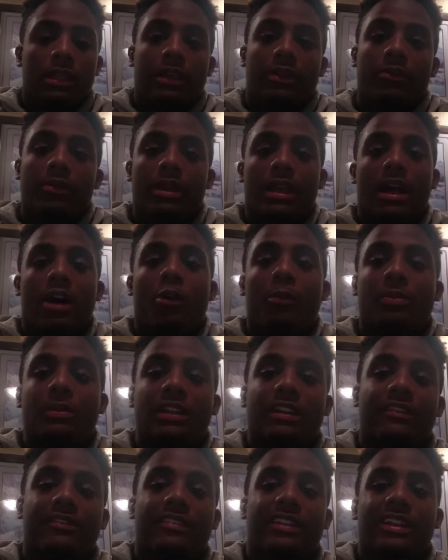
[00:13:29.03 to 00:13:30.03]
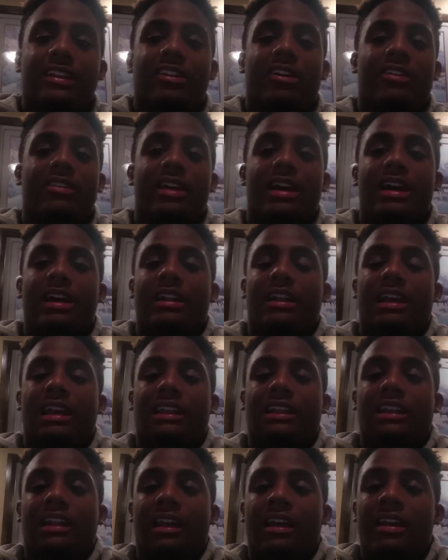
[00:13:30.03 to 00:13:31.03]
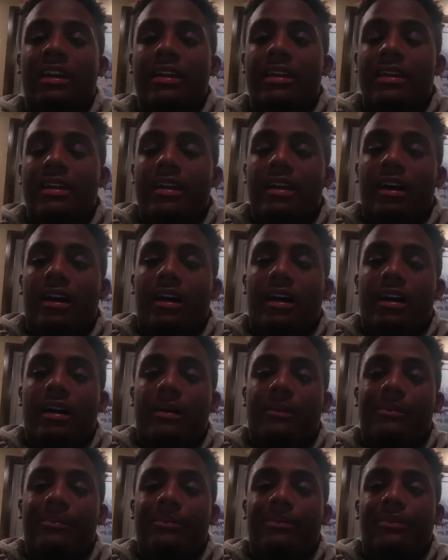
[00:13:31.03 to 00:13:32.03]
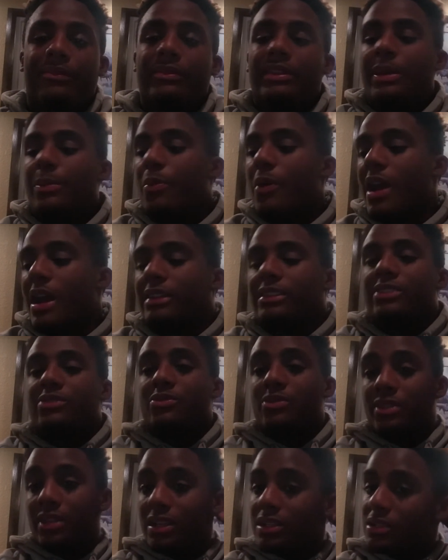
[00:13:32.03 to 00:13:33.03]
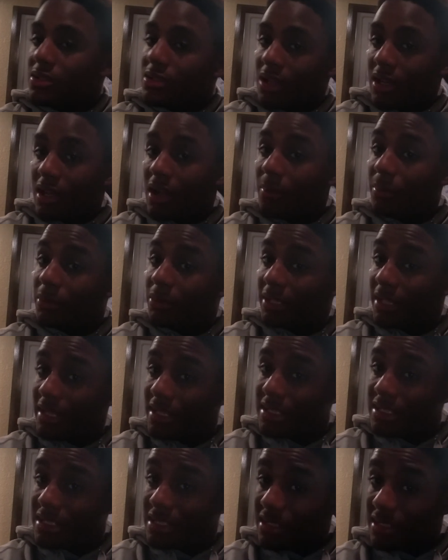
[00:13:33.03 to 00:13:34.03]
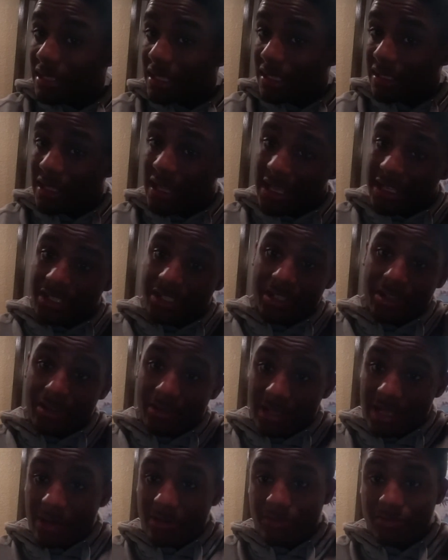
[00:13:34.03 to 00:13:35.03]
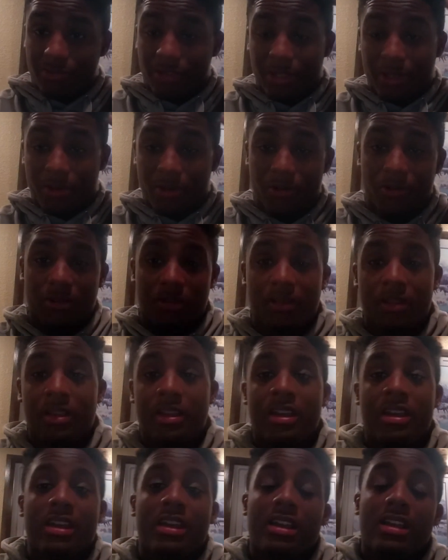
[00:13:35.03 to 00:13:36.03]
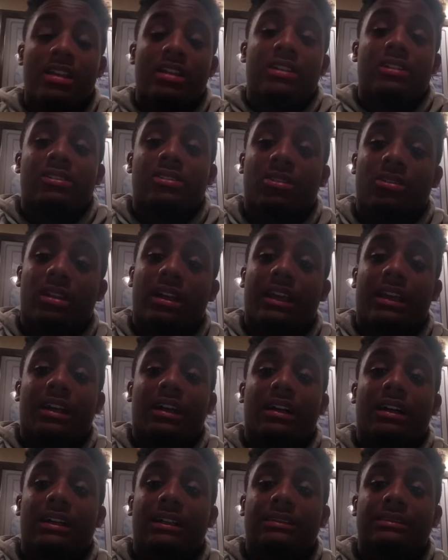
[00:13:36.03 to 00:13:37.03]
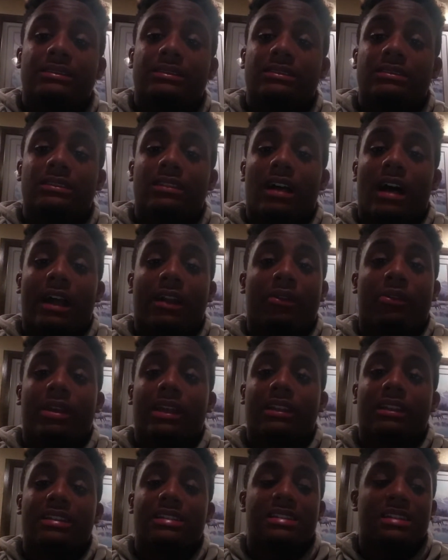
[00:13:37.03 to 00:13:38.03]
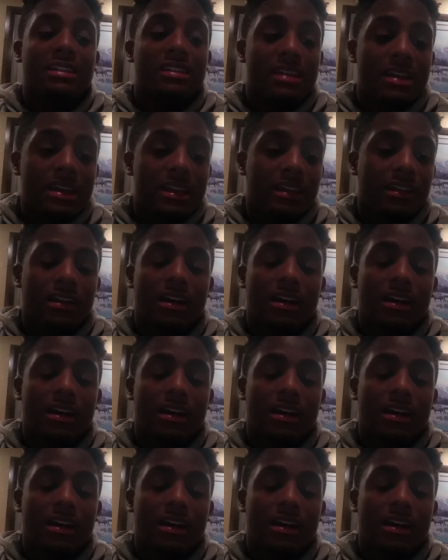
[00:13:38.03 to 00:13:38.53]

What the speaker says: we help lift and all that, and they practiced with us a couple days last year, and that was really cool. So I don't get to see that,